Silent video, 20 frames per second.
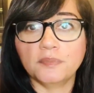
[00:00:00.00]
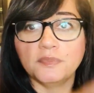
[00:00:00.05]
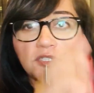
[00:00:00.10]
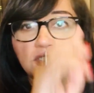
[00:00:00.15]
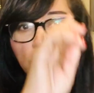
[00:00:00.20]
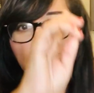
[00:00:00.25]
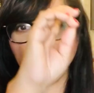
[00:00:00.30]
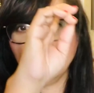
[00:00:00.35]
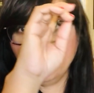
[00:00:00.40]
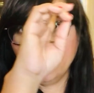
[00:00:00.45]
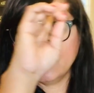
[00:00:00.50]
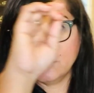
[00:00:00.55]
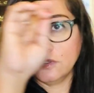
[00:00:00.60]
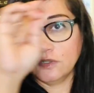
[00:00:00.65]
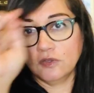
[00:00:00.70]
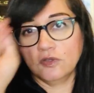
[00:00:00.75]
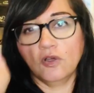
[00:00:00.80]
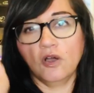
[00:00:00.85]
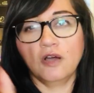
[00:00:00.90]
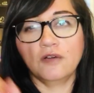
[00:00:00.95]
So if you're a
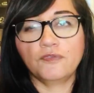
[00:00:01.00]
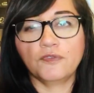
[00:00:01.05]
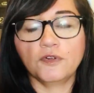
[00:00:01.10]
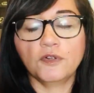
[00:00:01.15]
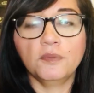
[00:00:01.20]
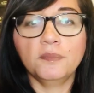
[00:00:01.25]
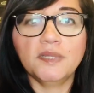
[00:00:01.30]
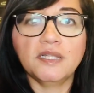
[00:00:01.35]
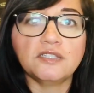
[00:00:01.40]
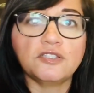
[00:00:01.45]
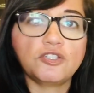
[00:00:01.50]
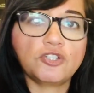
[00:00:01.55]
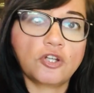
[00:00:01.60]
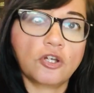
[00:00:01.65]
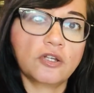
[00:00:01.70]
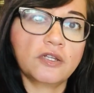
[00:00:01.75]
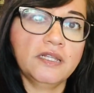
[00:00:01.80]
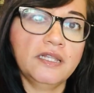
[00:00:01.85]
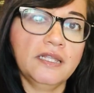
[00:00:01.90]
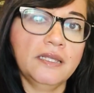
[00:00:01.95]
law firm that's
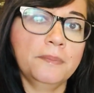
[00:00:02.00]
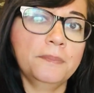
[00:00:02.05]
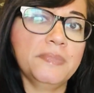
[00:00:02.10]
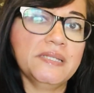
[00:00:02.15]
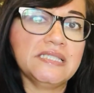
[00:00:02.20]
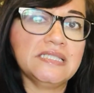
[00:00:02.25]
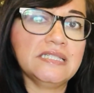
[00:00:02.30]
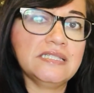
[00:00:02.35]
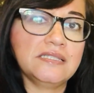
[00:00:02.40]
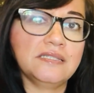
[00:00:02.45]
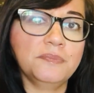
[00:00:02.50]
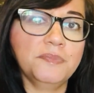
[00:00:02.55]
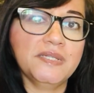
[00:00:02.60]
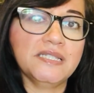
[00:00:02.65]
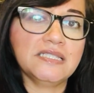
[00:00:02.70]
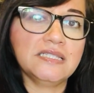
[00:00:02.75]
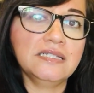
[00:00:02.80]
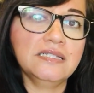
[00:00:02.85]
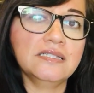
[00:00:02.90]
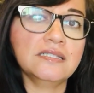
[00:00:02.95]
targeting business to
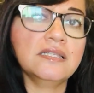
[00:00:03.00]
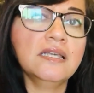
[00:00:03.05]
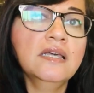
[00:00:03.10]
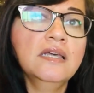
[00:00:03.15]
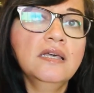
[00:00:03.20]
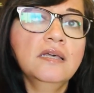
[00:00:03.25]
business,